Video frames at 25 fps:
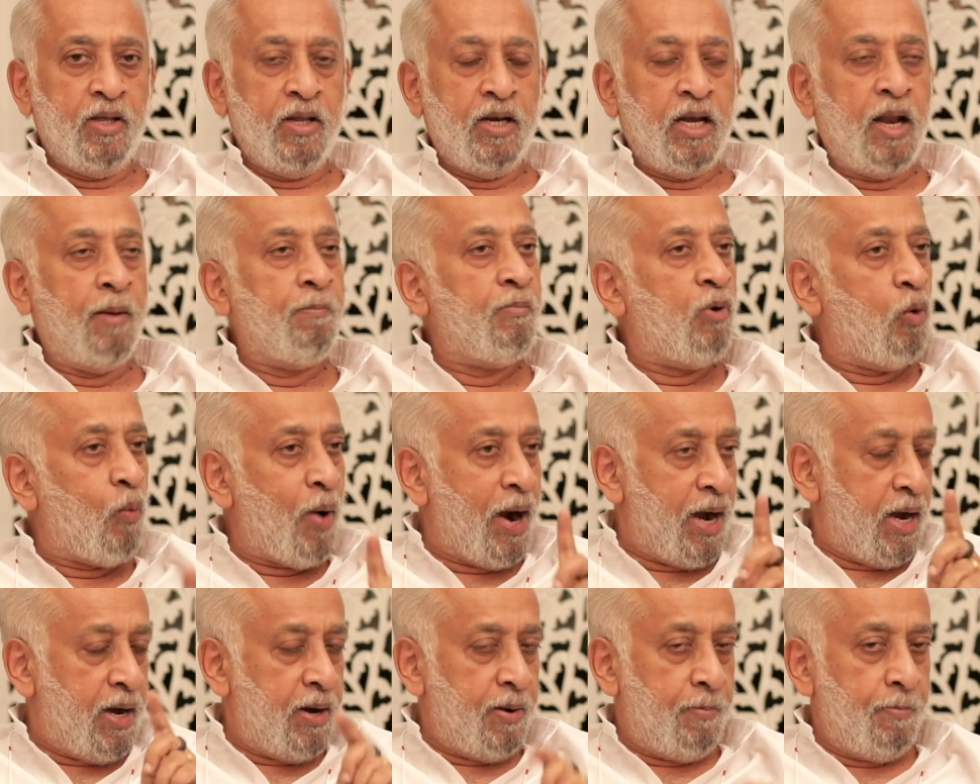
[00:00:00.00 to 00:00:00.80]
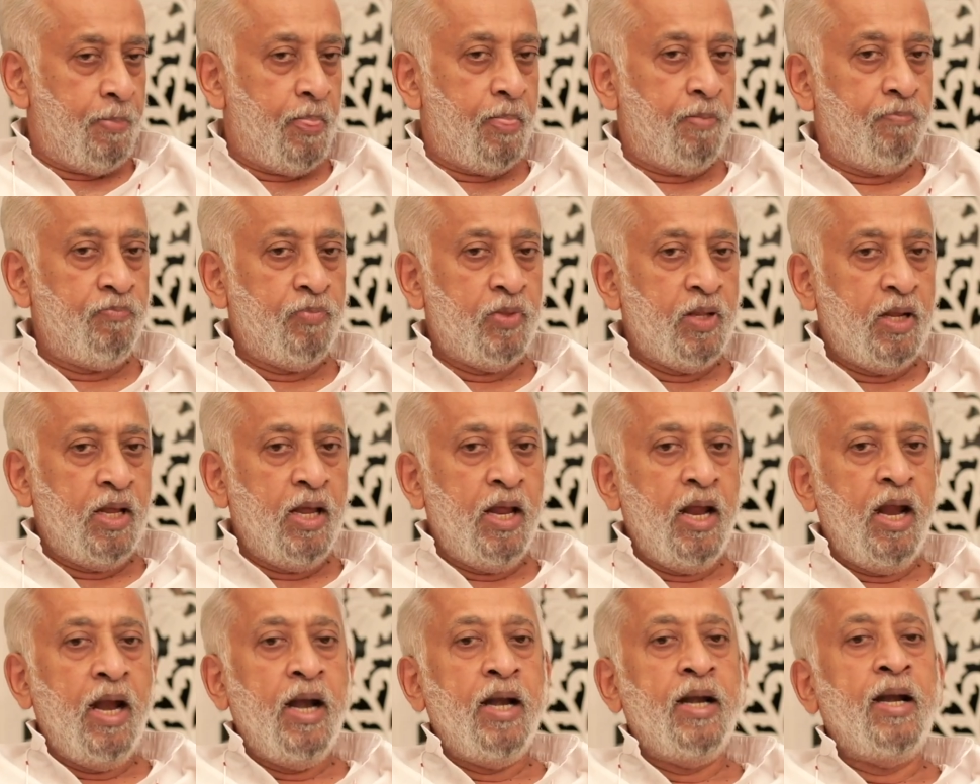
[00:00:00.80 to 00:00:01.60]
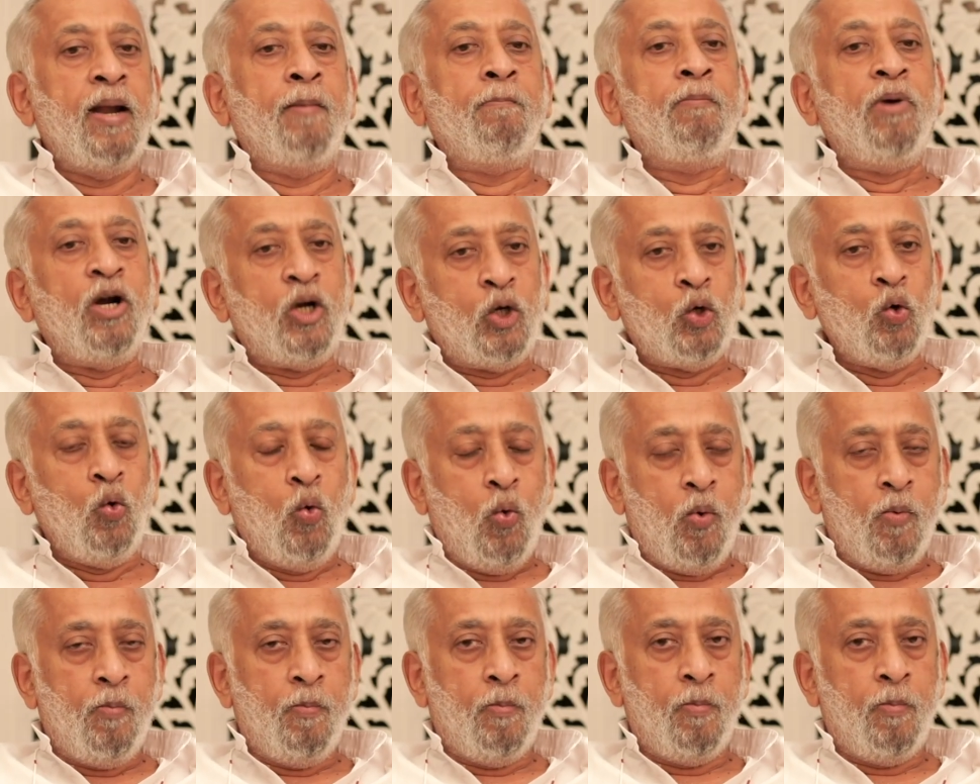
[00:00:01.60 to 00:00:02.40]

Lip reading: number one. Number two,